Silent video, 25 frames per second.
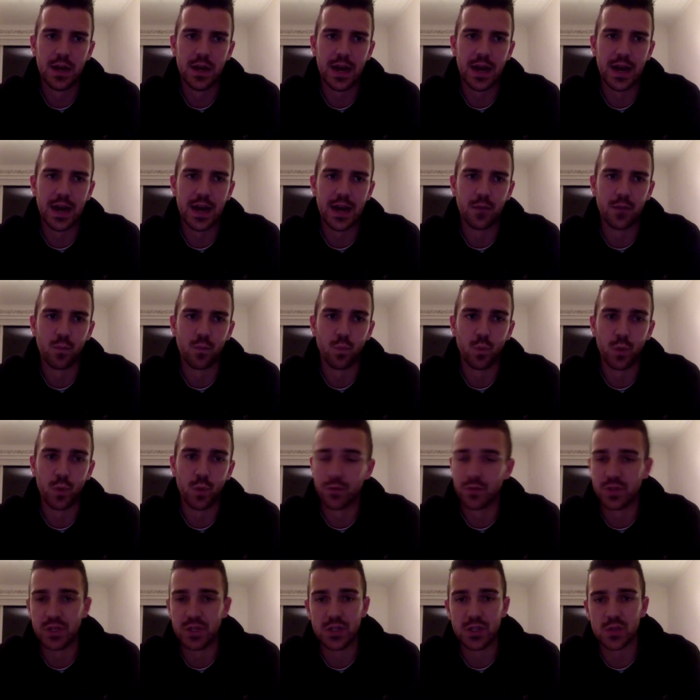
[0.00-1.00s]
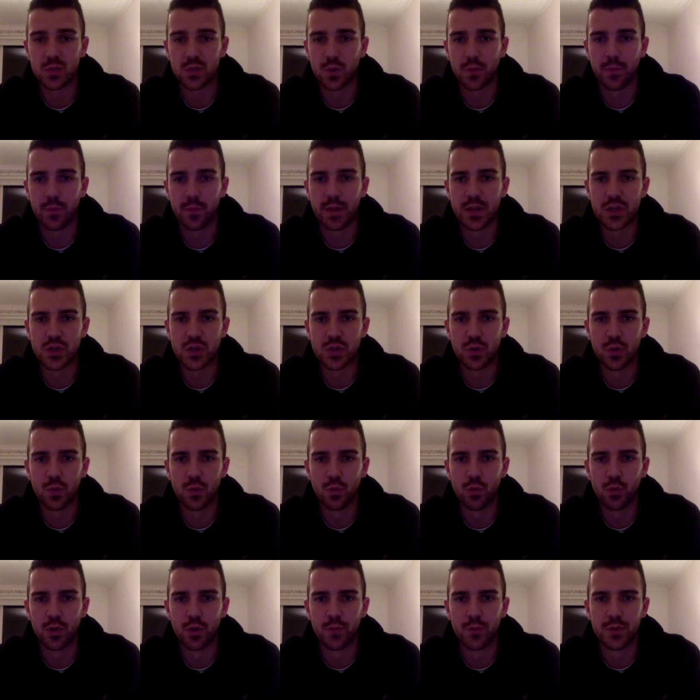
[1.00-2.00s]
And we obviously just want to make sure
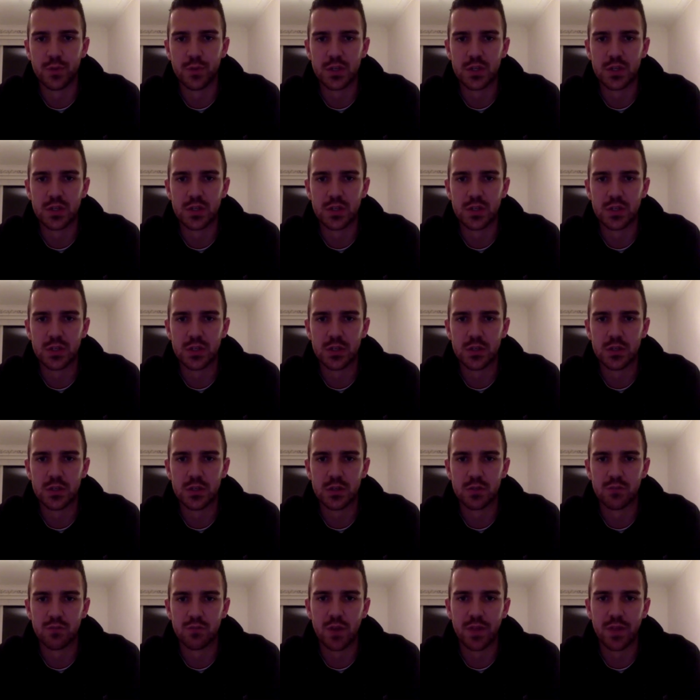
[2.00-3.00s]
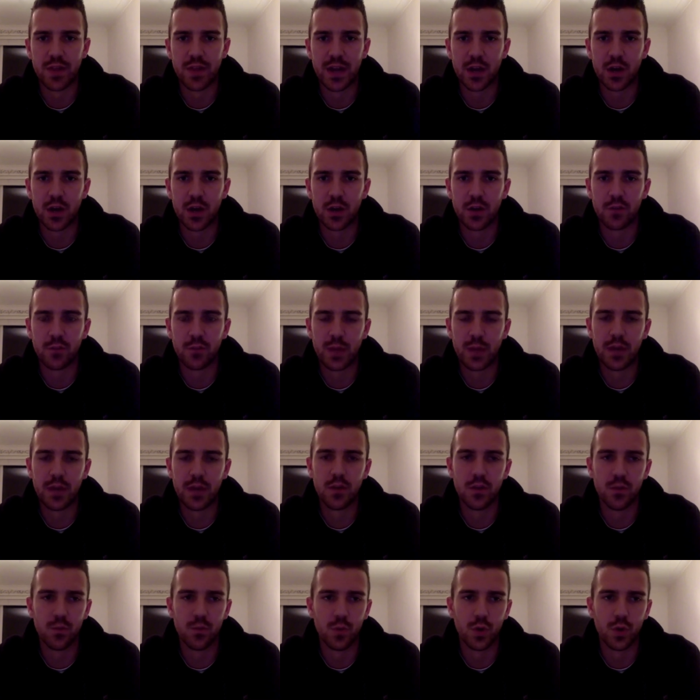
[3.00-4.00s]
that we're in a position to run that kind of
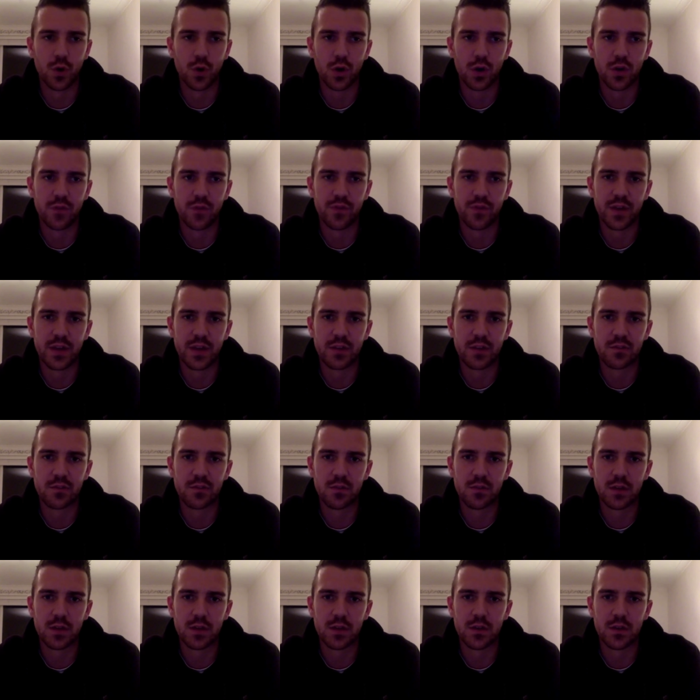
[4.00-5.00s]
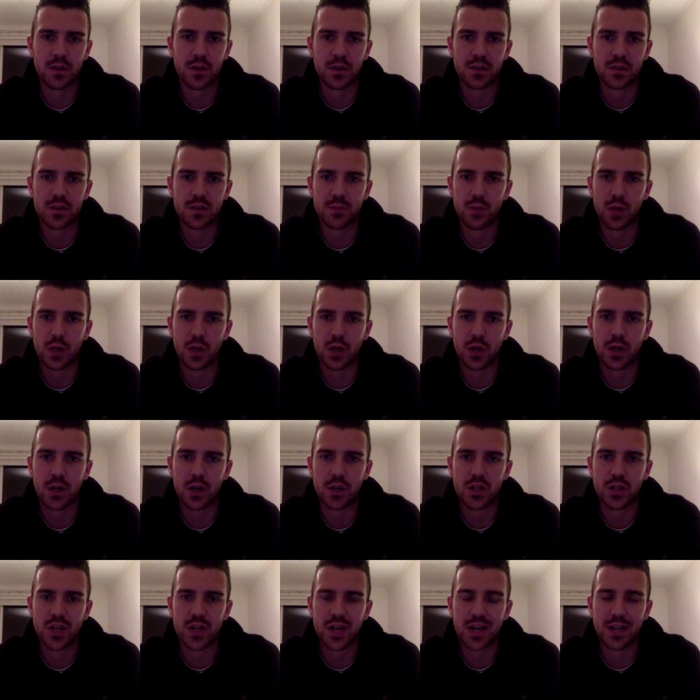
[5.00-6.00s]
spend and that we're not going to face a similar
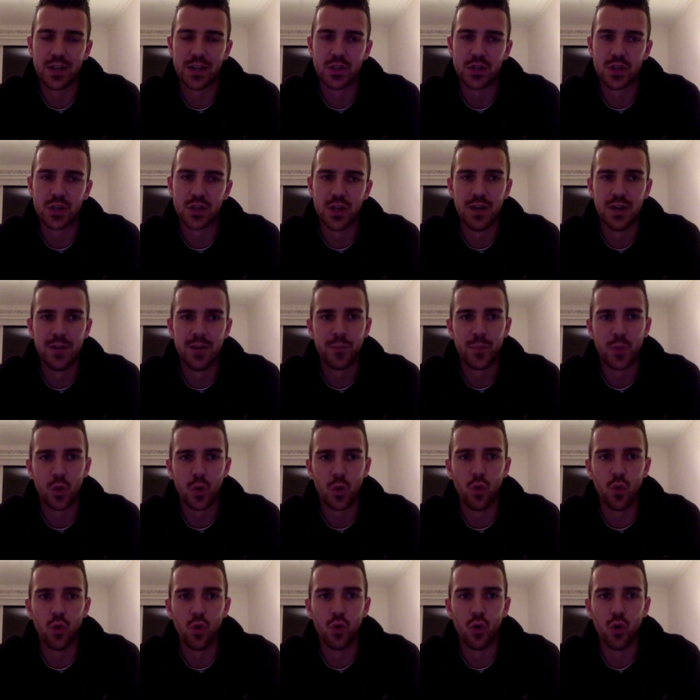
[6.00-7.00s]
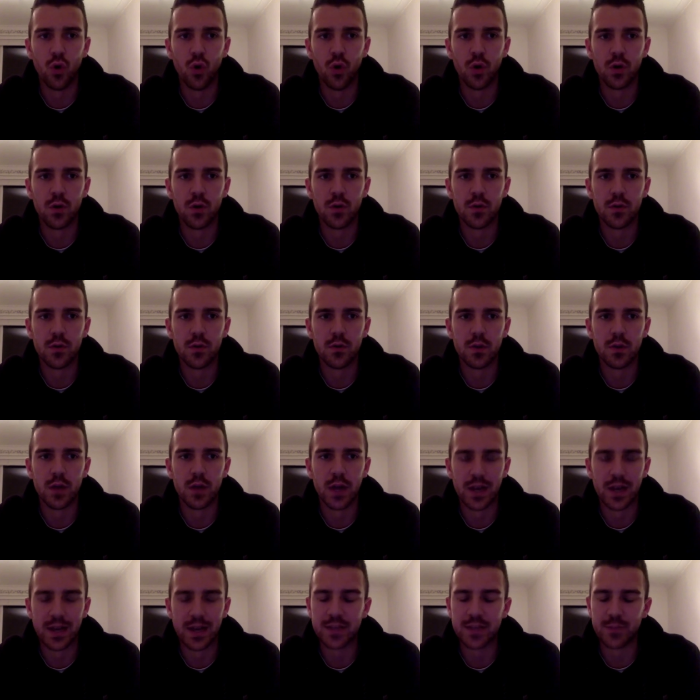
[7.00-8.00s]
kind of challenge, or
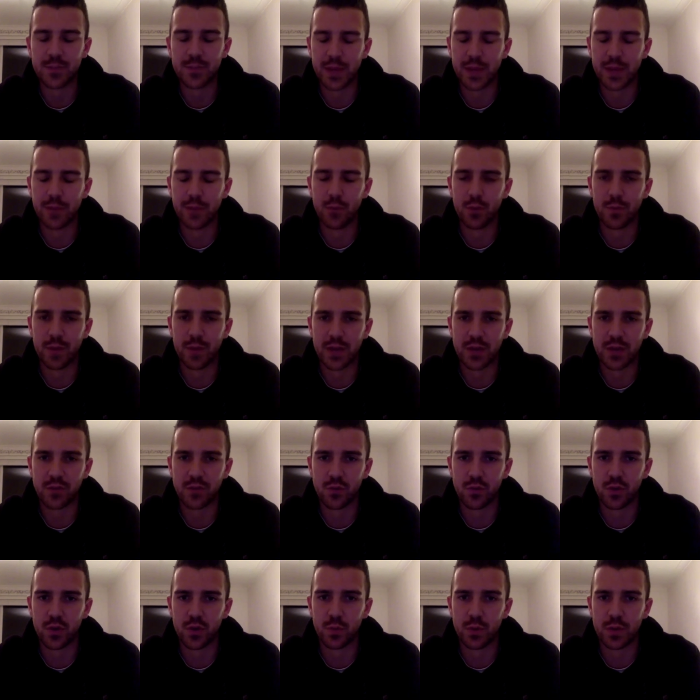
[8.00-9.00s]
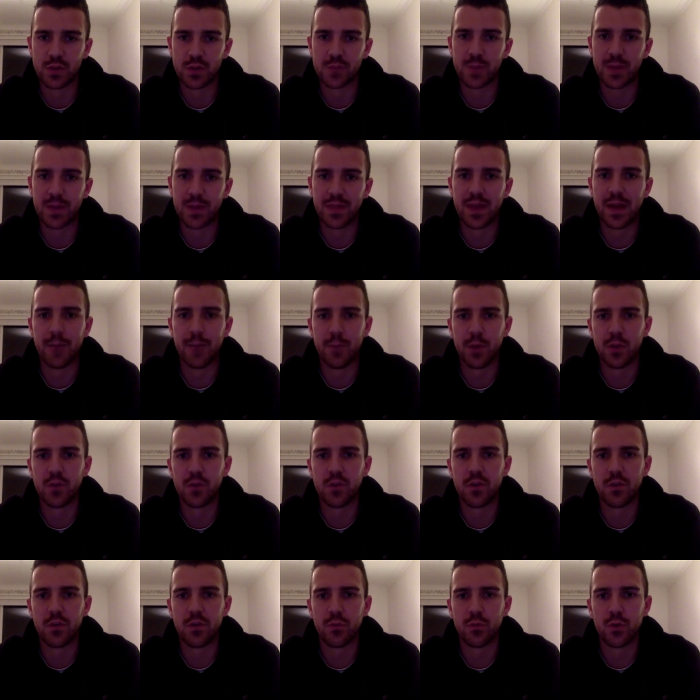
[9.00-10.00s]
at least be able to make sure that we spend that
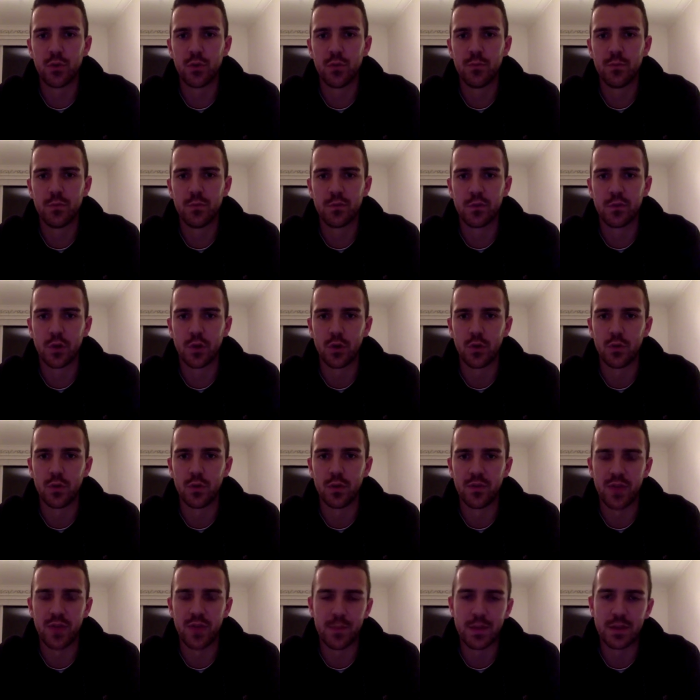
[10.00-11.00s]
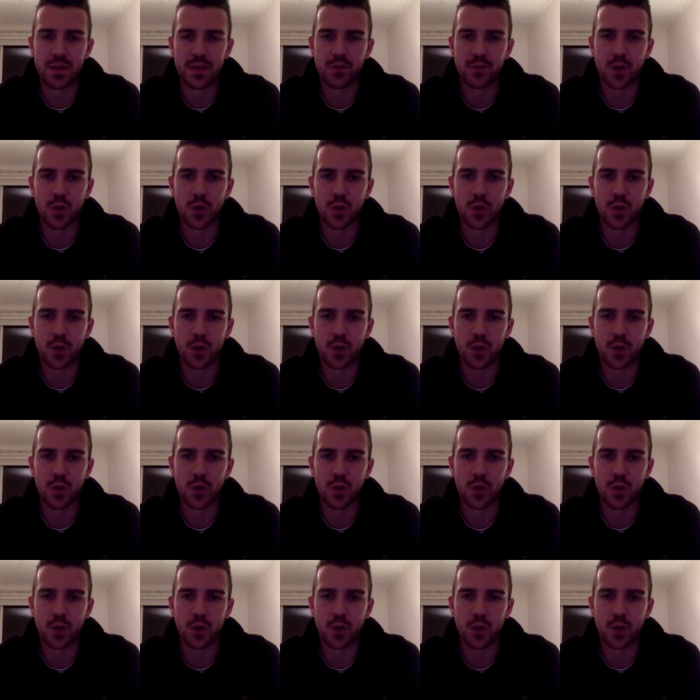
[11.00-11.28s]
budget through. So if that means